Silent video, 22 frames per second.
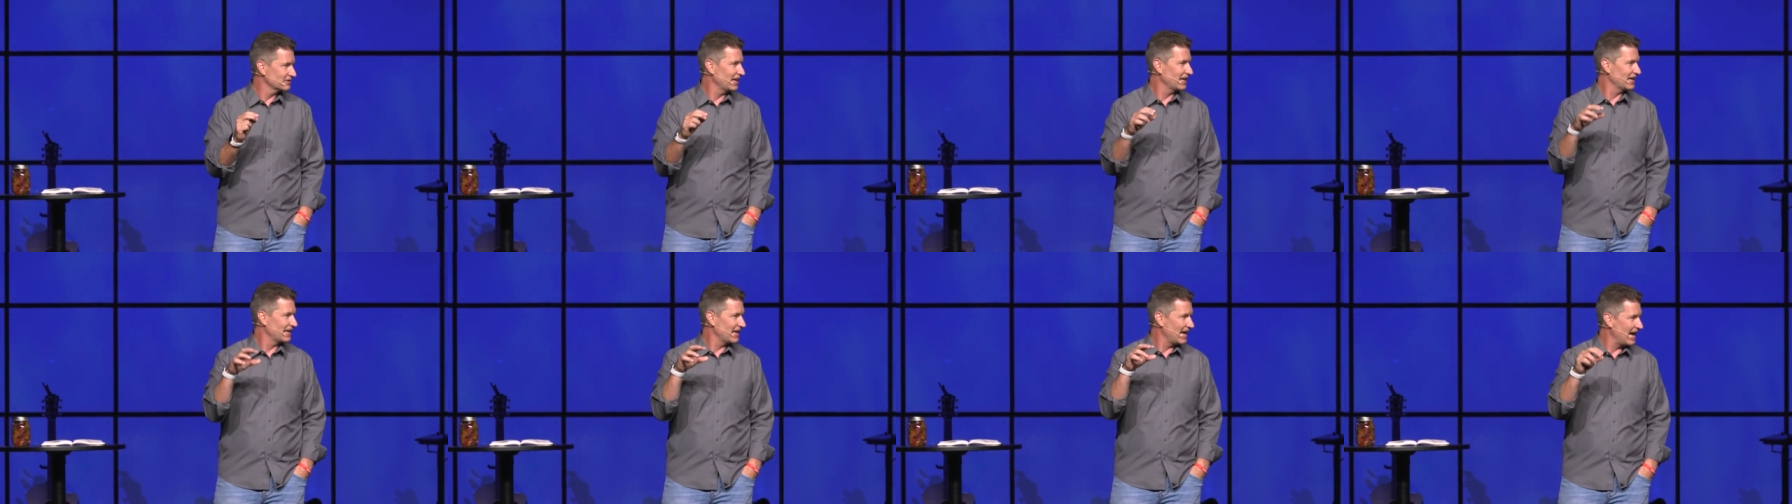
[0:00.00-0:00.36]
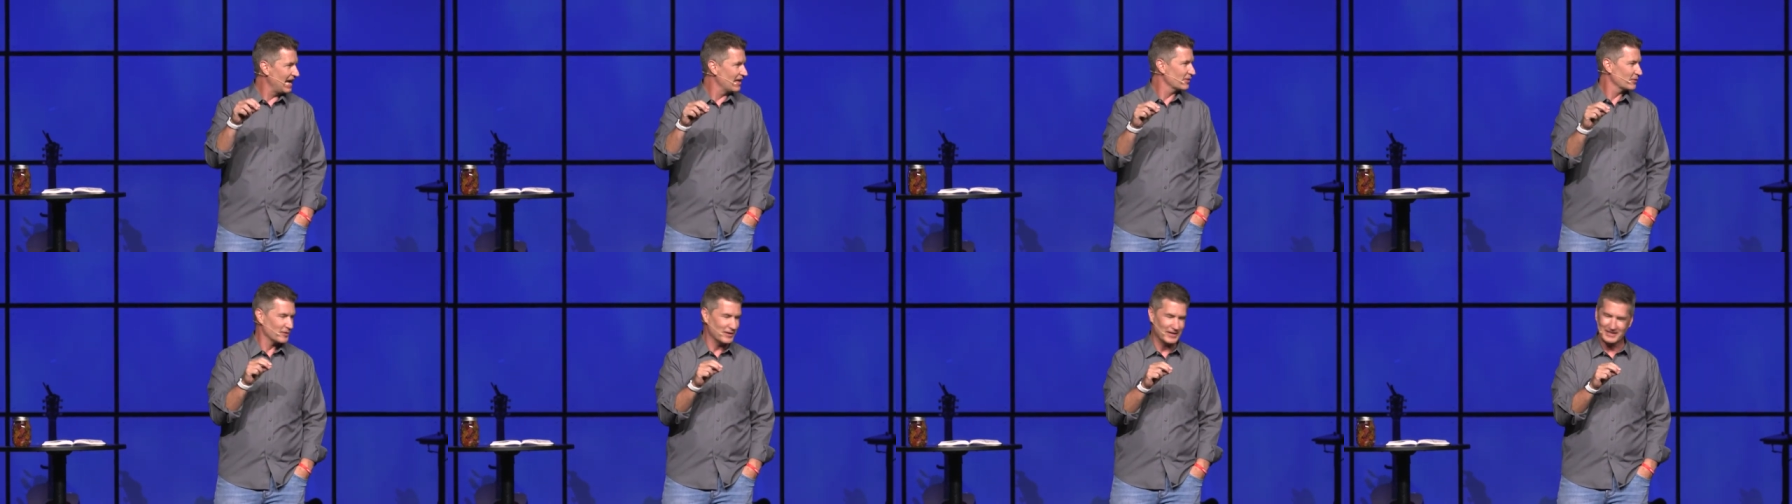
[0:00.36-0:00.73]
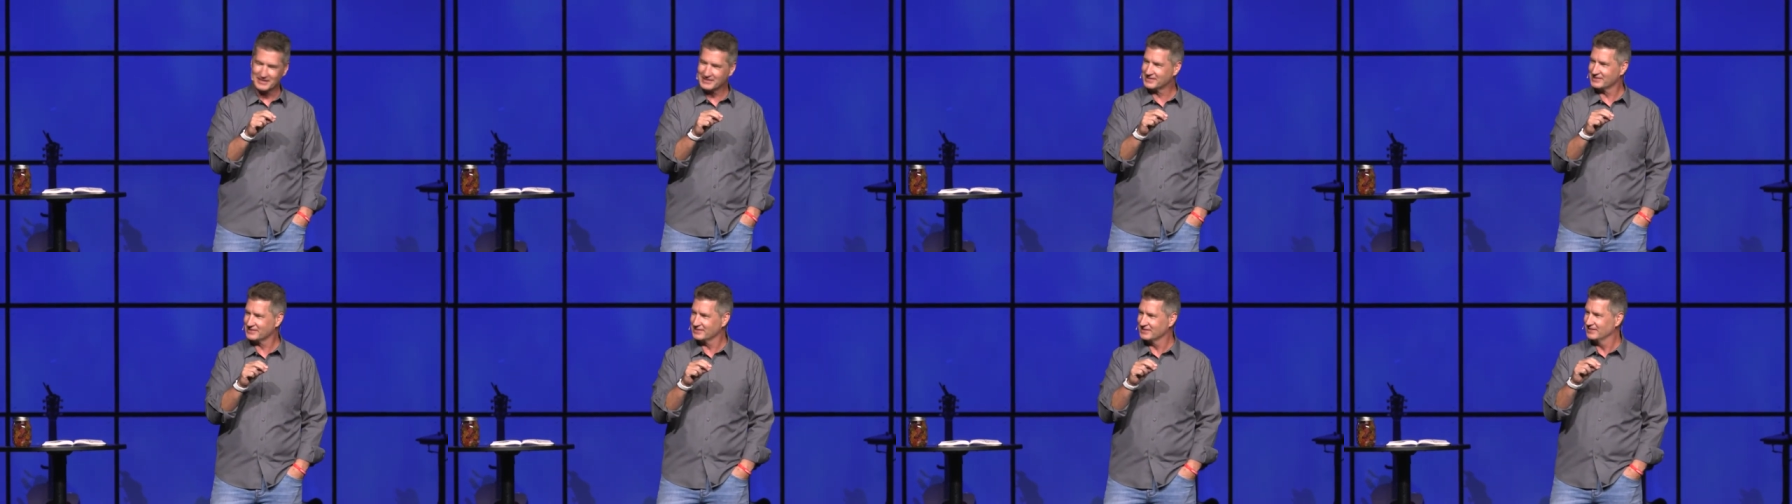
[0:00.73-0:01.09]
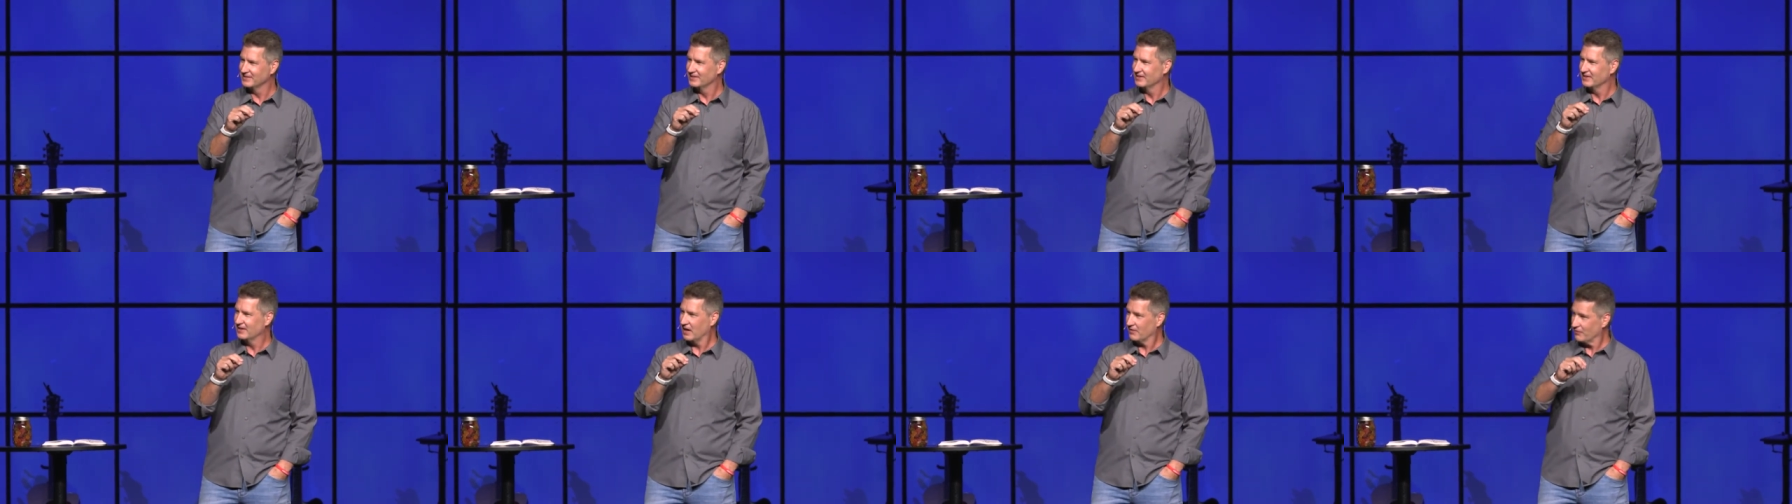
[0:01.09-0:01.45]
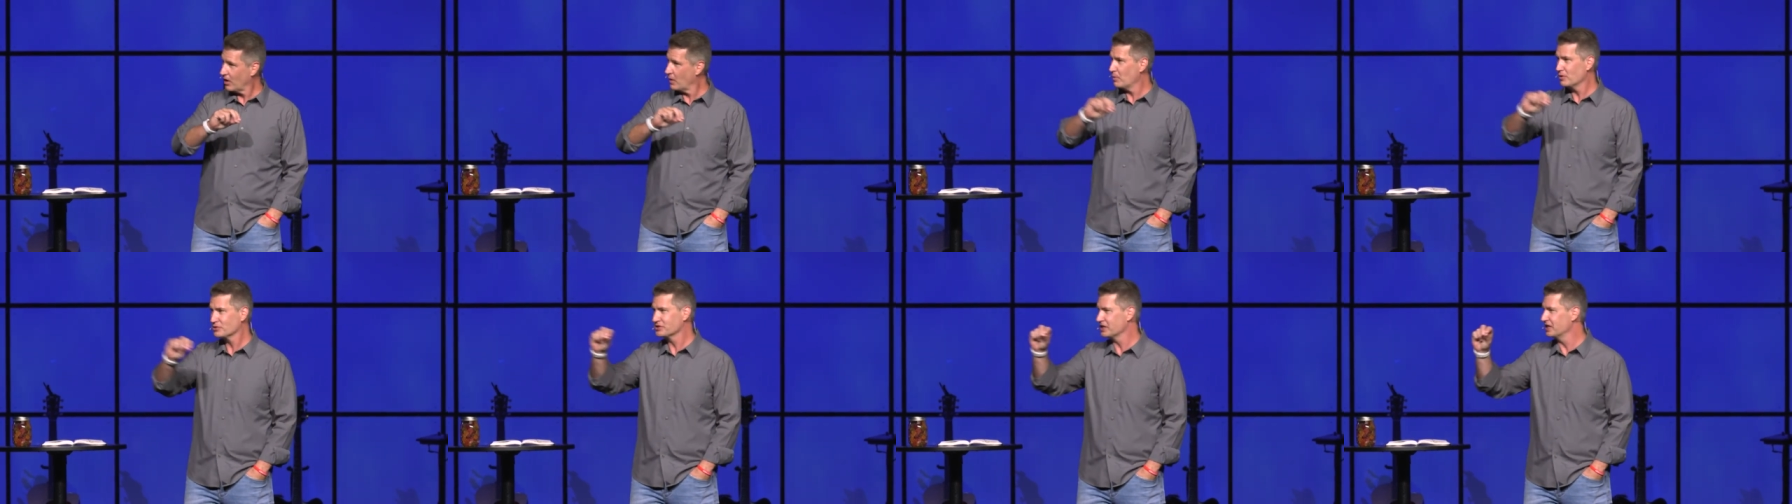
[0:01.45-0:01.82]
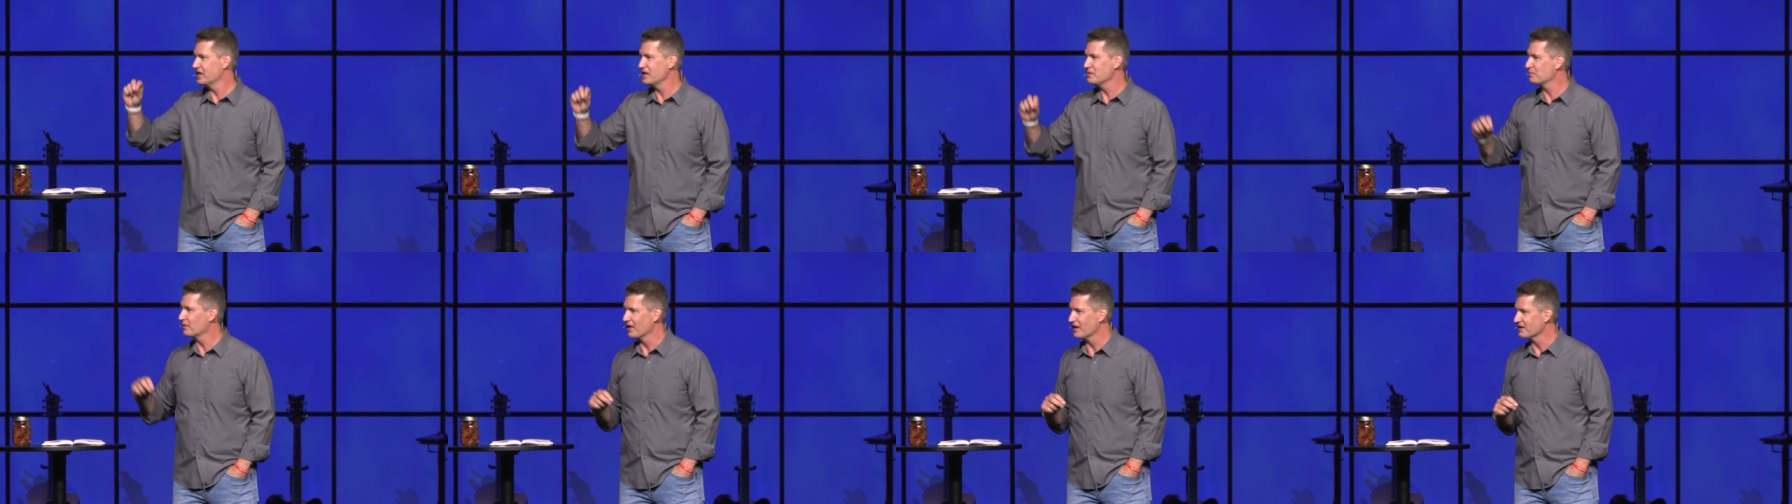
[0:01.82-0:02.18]
and gatherings of almost
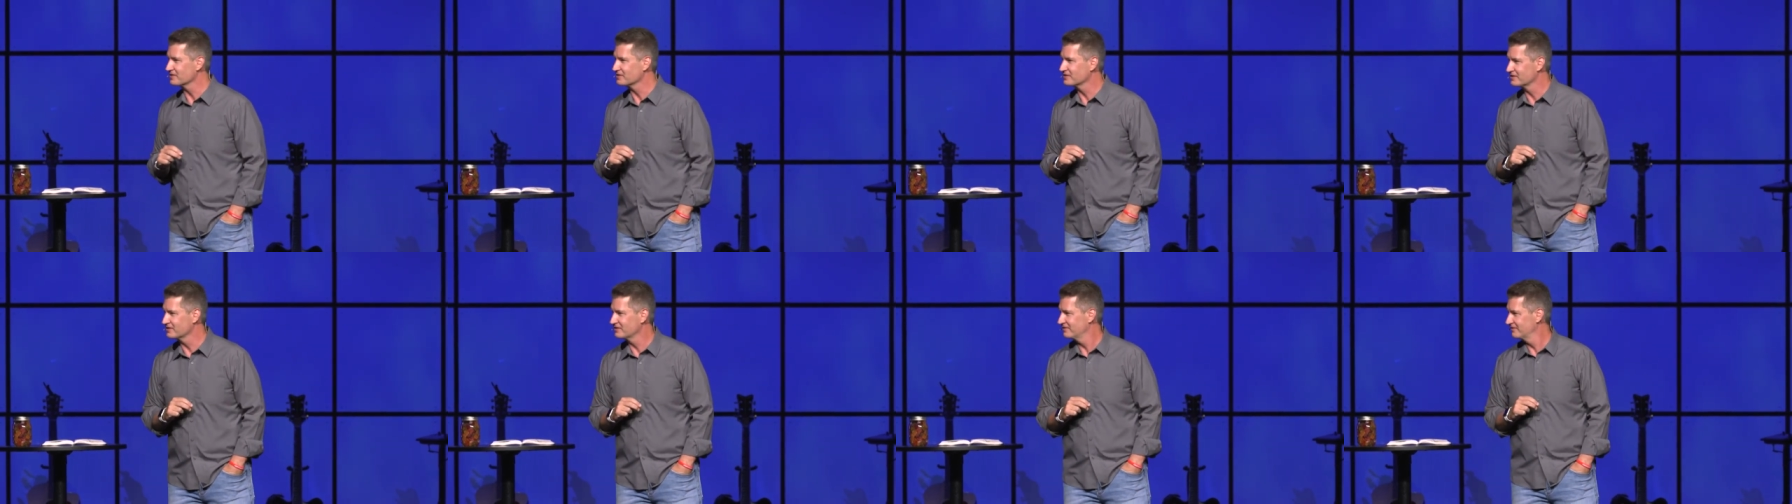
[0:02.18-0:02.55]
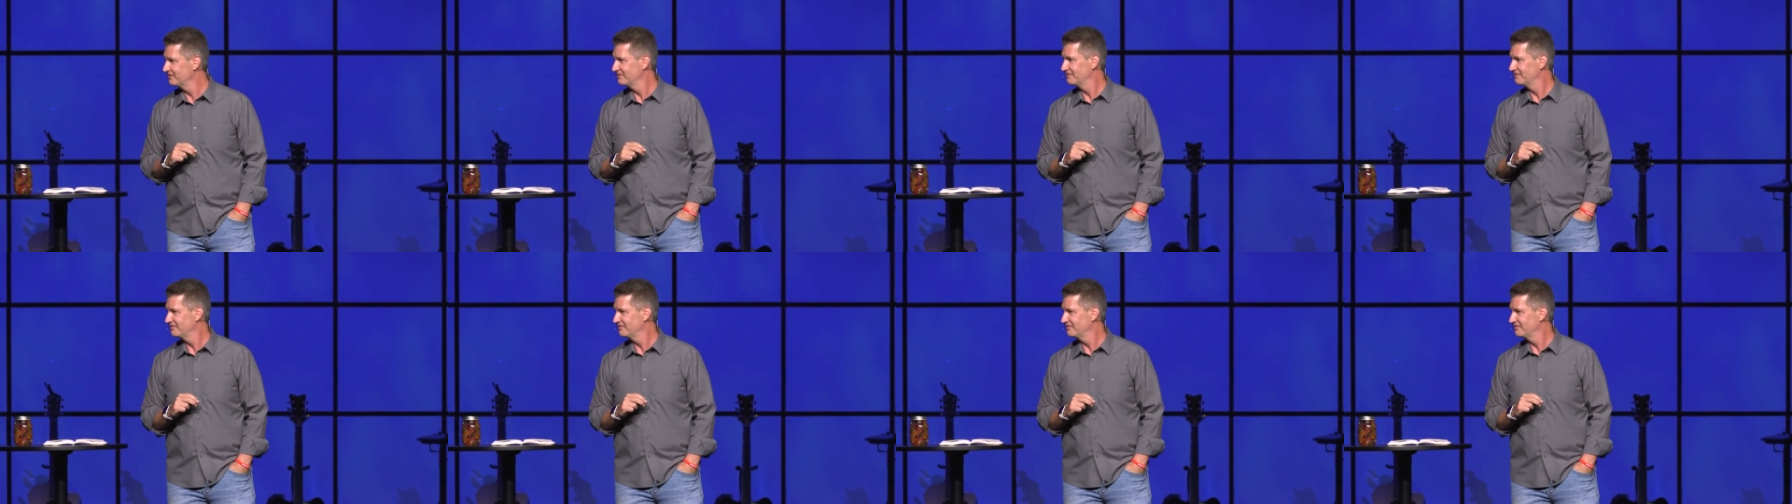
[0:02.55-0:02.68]
any place.